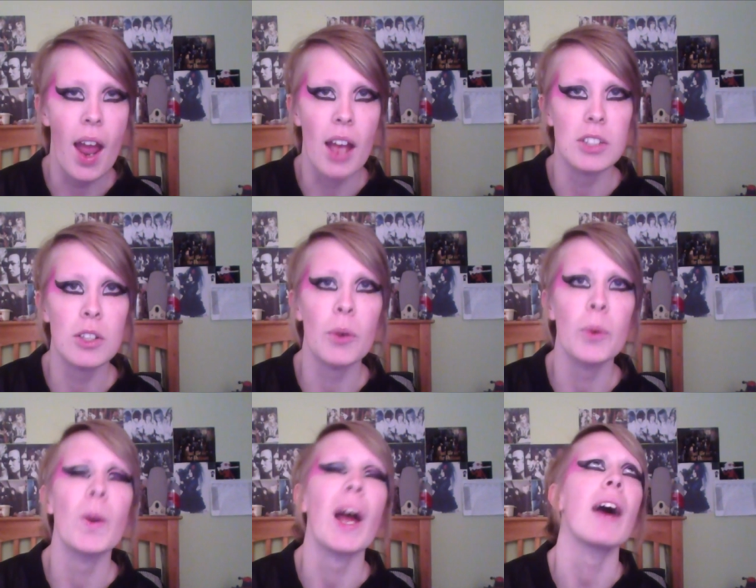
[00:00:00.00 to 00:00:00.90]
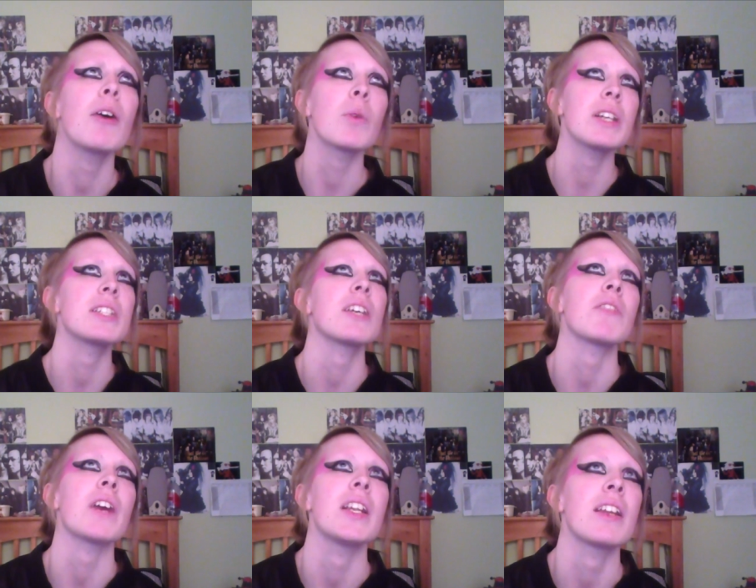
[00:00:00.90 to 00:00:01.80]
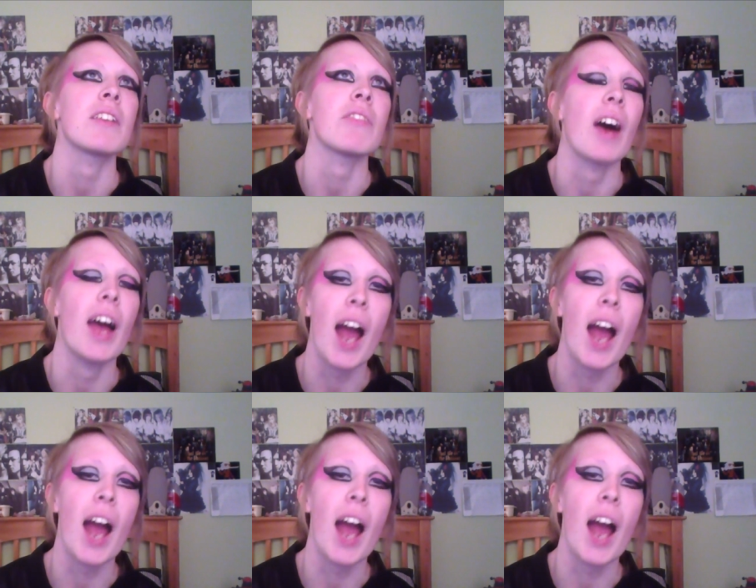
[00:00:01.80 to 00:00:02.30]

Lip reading: So, how do I self-identify?